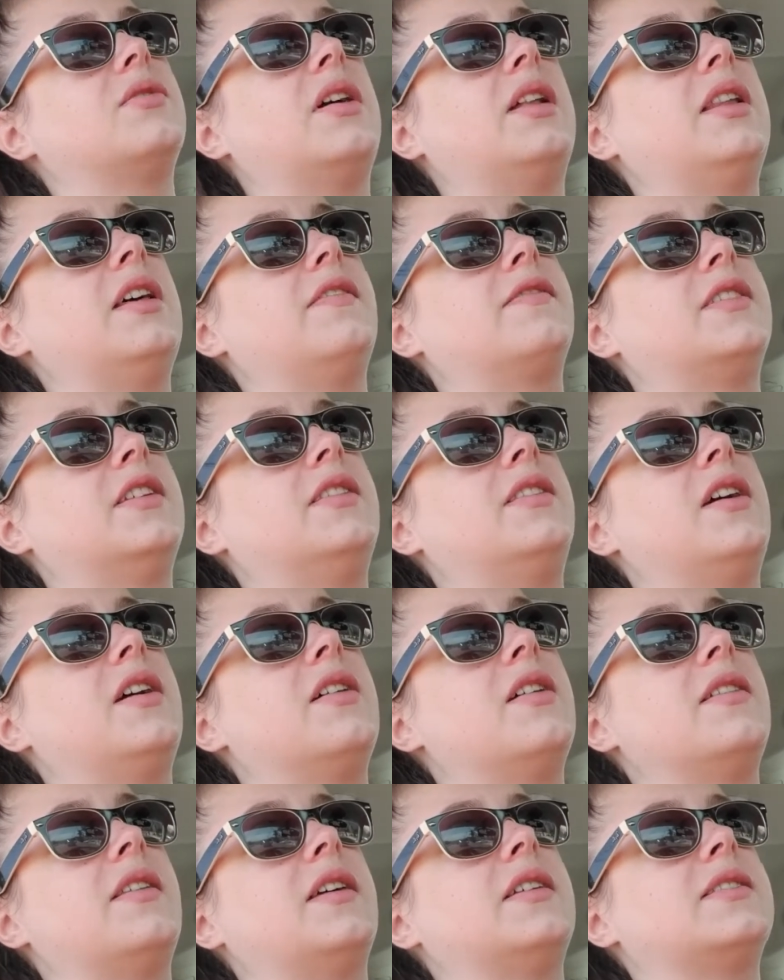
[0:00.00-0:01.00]
I left it there
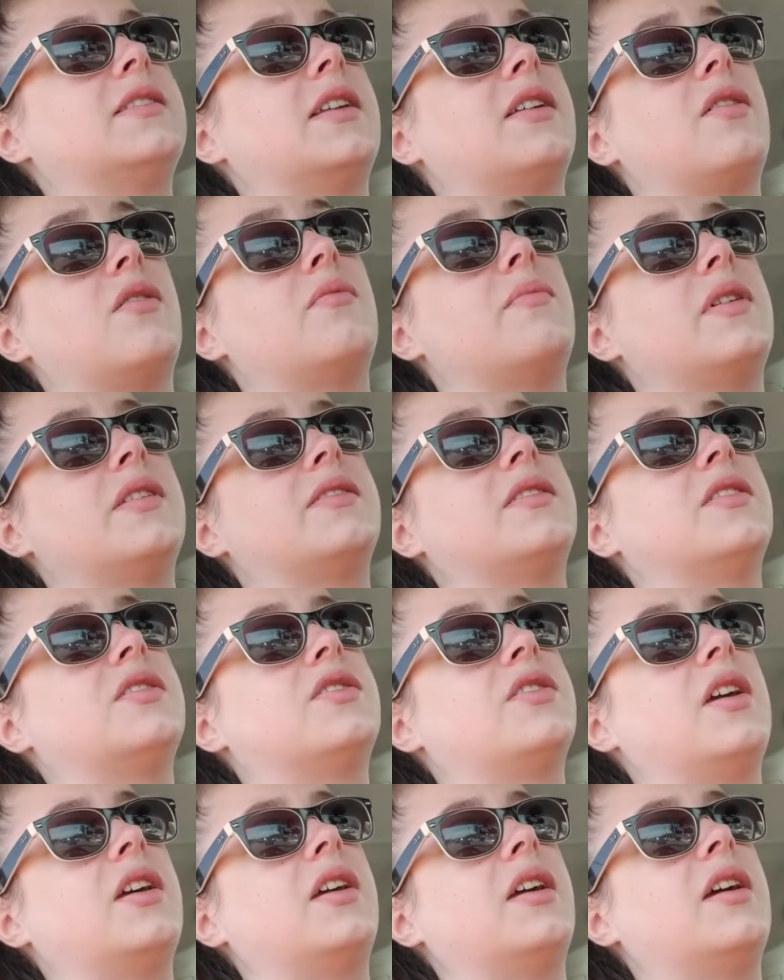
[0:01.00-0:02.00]
and I sent her a message
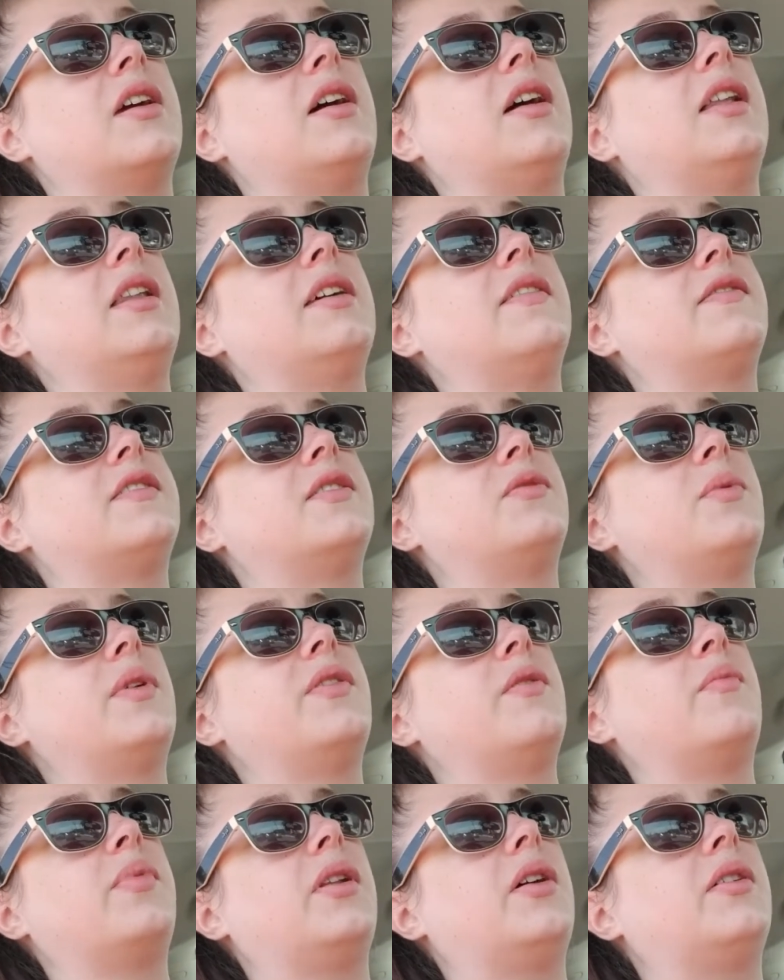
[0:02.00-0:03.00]
saying, hey, I left it with
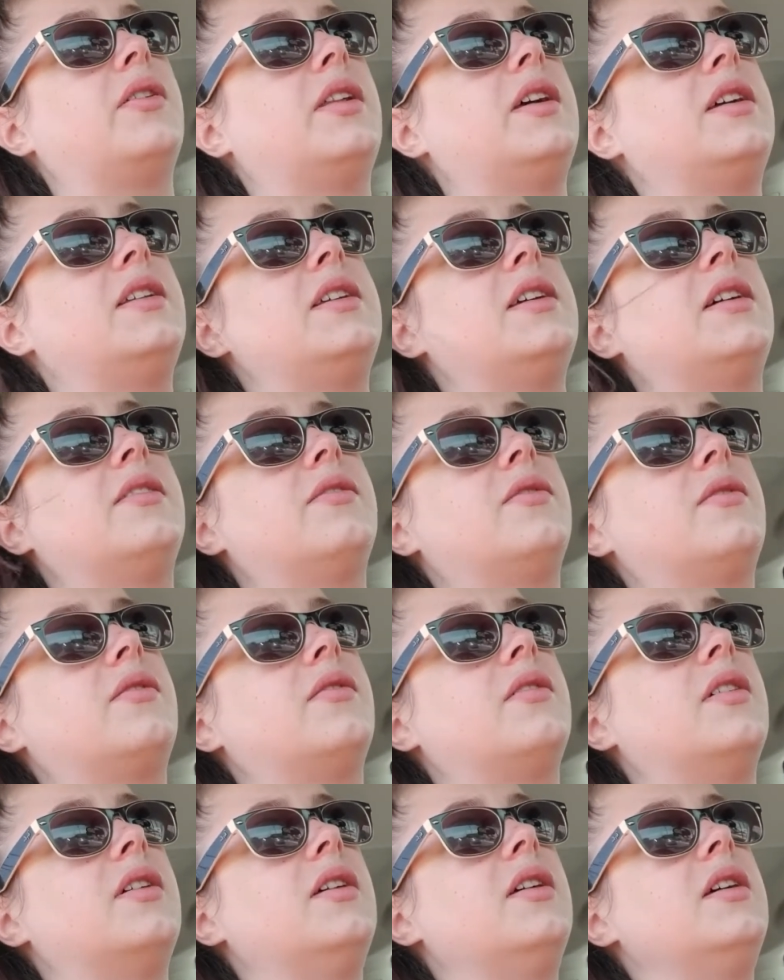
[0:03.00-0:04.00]
the blonde lady at
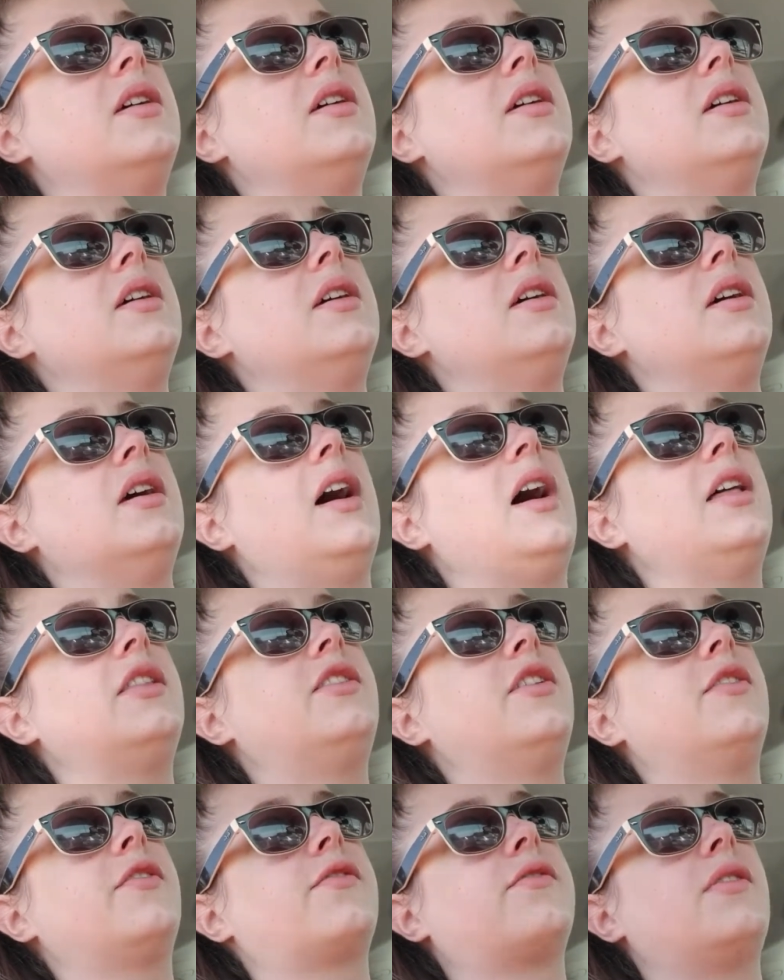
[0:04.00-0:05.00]

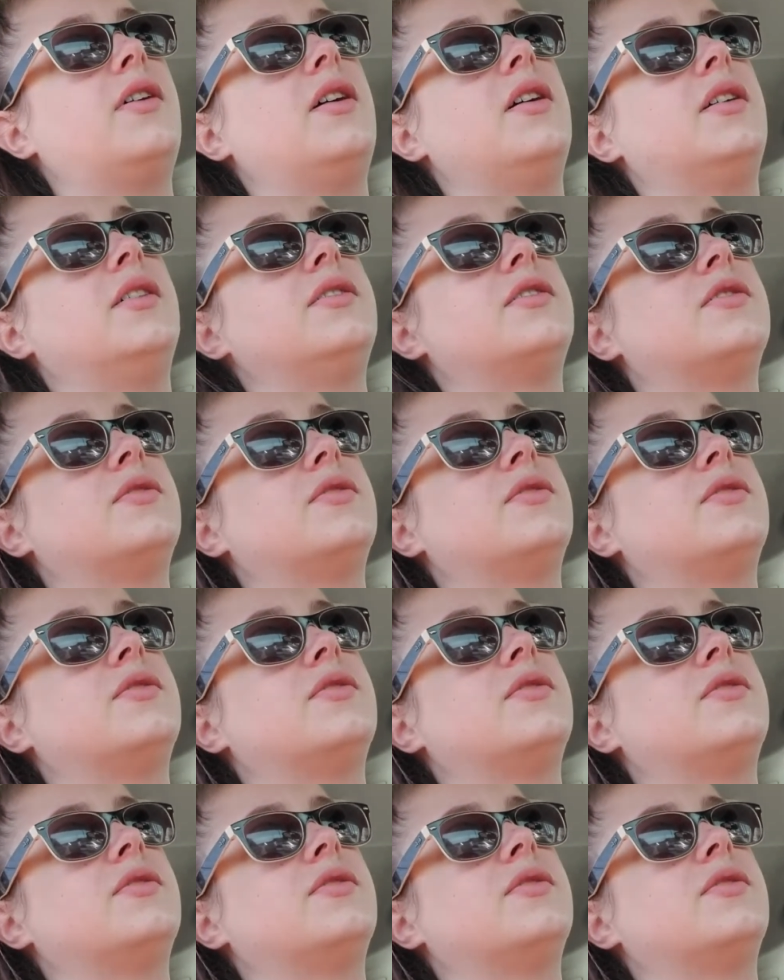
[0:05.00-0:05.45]
the front.